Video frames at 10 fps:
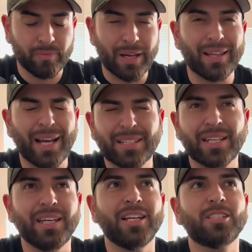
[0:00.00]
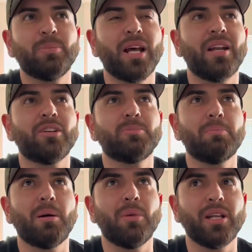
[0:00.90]
I liked kicks, but I never spent
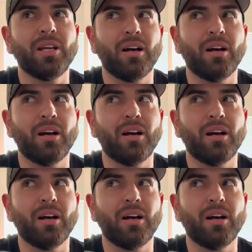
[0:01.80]
my money